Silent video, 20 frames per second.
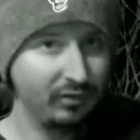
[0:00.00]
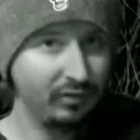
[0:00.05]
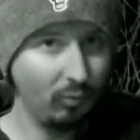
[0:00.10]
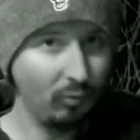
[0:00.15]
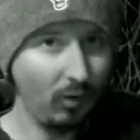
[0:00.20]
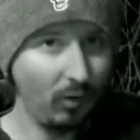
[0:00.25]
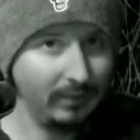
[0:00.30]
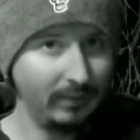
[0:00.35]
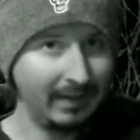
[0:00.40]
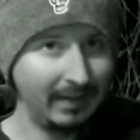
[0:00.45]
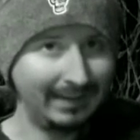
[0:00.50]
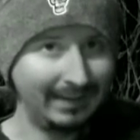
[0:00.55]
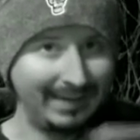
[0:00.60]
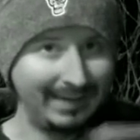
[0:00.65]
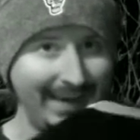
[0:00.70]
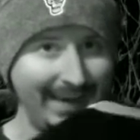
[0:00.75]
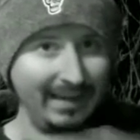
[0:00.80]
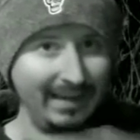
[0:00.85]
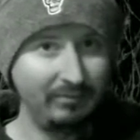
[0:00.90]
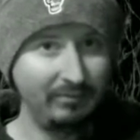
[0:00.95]
the one that
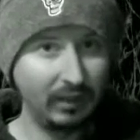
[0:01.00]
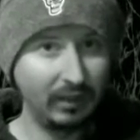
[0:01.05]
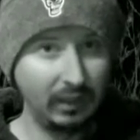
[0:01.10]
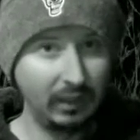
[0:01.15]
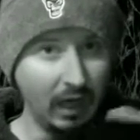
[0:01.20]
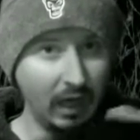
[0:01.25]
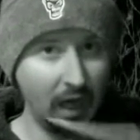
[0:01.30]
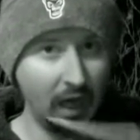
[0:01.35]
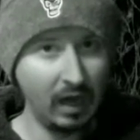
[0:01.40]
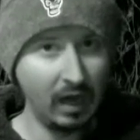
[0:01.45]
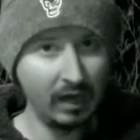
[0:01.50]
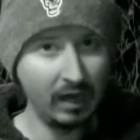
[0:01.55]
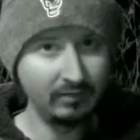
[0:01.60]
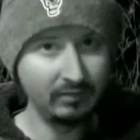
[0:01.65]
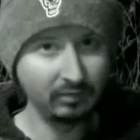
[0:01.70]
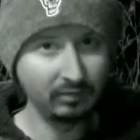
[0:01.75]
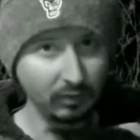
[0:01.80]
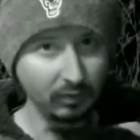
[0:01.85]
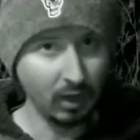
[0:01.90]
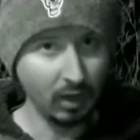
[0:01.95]
gave
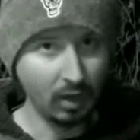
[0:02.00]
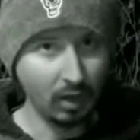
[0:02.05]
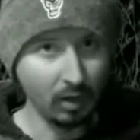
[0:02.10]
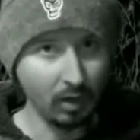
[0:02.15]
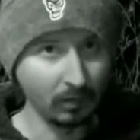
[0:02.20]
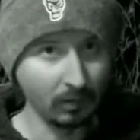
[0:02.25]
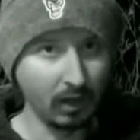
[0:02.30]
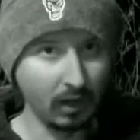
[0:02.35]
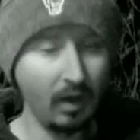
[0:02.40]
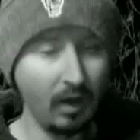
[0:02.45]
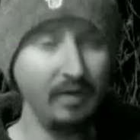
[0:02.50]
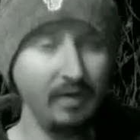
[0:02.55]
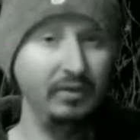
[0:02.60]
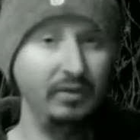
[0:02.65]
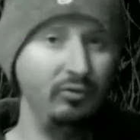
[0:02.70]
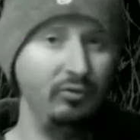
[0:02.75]
God's law. God